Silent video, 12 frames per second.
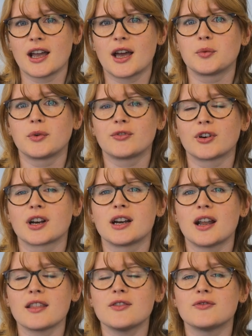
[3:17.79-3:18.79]
and we've got
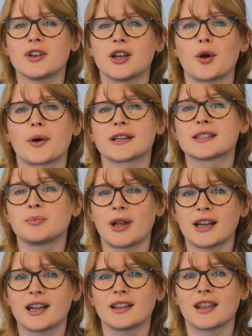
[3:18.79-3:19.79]
another video
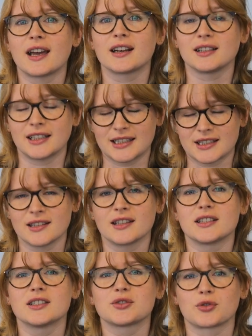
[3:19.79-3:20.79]
explaining that linked in
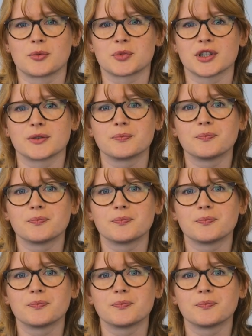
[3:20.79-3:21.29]
the description.